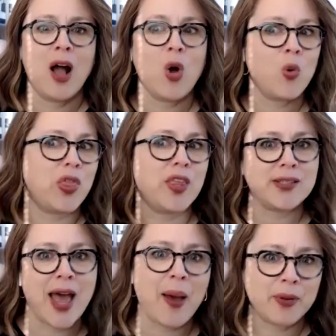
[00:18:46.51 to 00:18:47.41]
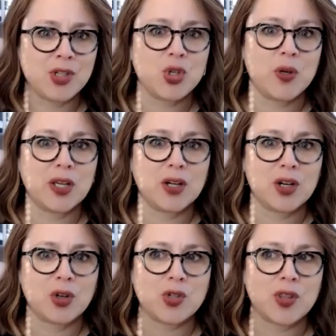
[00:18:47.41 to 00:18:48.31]
Oh, this happened to you a year
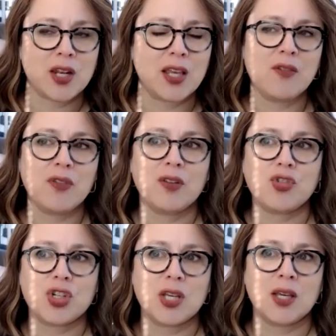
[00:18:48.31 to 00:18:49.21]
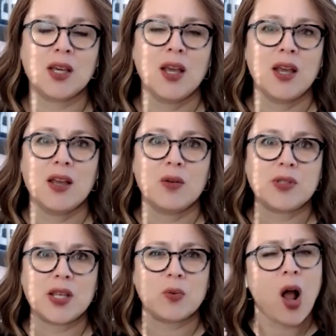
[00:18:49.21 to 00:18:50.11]
ago. So that even if she
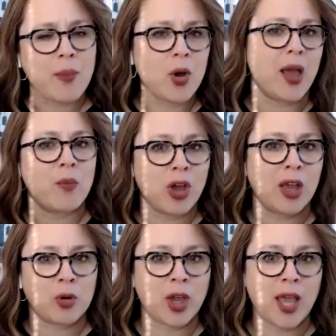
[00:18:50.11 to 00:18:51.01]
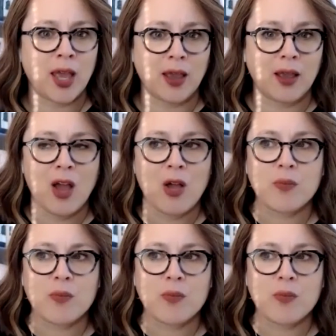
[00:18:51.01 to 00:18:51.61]
said, no, I'm okay, I'm okay, I'm okay.